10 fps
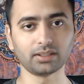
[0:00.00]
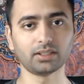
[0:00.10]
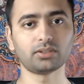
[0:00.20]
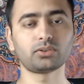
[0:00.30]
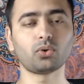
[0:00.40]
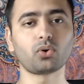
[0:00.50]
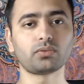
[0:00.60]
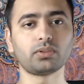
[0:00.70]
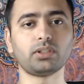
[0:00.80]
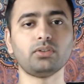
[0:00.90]
source,
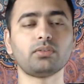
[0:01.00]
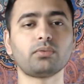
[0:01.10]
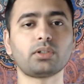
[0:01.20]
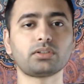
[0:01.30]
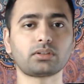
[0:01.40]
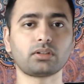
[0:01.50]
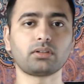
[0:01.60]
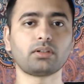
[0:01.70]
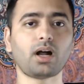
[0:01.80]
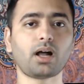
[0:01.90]
with the universe,
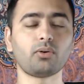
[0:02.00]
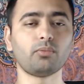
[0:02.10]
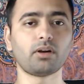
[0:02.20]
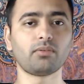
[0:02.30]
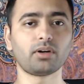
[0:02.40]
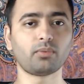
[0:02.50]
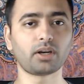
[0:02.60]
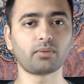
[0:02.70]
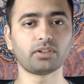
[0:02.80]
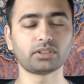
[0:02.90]
God, whomever,
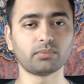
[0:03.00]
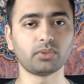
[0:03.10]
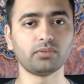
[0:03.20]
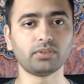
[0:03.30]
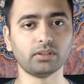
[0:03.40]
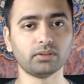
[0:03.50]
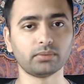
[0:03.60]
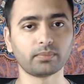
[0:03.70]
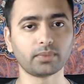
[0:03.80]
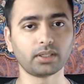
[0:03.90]
whatever term you feel
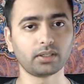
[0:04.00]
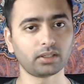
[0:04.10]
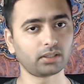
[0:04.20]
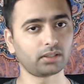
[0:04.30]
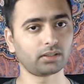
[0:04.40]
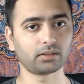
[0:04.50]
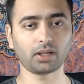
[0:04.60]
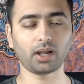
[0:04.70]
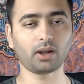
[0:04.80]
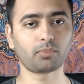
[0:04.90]

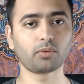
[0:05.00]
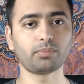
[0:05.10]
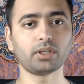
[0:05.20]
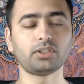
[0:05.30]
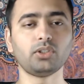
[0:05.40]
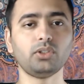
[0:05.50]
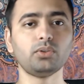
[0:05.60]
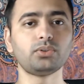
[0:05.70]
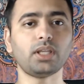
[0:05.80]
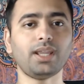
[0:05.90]
appropriate to
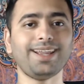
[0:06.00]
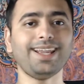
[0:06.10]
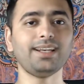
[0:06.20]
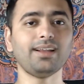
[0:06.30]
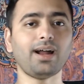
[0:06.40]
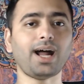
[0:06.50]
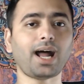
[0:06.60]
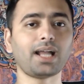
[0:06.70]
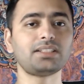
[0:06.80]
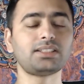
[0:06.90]
use, and
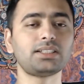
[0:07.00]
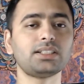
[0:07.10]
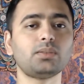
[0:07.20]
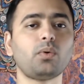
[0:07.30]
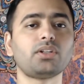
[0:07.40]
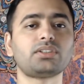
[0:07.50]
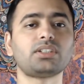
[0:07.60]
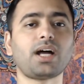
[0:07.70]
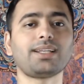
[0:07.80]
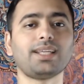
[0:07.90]
I still was
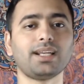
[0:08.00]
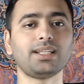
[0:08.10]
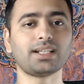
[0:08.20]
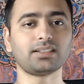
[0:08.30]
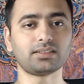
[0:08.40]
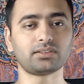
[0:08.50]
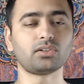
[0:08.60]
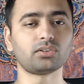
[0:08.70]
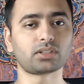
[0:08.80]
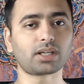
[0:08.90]
not getting consistent
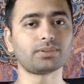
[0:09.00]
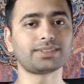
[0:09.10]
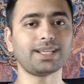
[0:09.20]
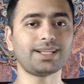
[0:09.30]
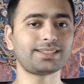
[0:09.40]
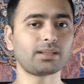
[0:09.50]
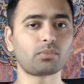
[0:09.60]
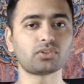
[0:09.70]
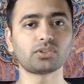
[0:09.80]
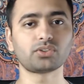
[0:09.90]
results. I was getting some
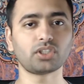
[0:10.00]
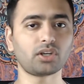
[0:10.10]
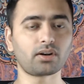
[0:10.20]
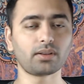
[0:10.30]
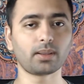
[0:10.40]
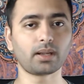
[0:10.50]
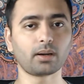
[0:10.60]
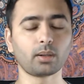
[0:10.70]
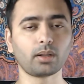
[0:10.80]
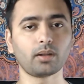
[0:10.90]
results here and
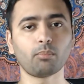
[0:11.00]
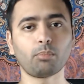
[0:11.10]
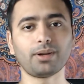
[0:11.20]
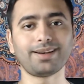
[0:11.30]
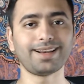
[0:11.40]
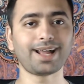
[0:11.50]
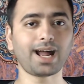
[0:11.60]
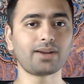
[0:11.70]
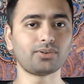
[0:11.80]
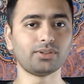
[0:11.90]
there, but
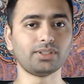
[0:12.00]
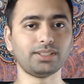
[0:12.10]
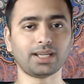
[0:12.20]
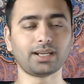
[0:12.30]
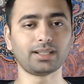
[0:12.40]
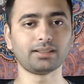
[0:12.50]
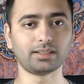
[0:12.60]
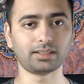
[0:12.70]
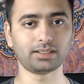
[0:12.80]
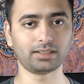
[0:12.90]
not really getting
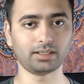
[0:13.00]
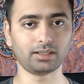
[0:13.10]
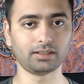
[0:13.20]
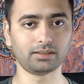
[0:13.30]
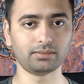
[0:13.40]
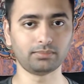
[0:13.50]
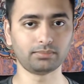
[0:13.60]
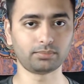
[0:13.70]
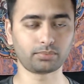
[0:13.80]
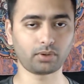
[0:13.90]
the
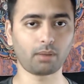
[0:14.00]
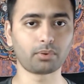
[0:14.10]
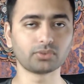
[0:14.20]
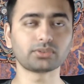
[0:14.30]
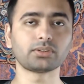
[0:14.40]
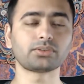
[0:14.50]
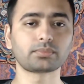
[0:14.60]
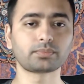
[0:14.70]
proper results.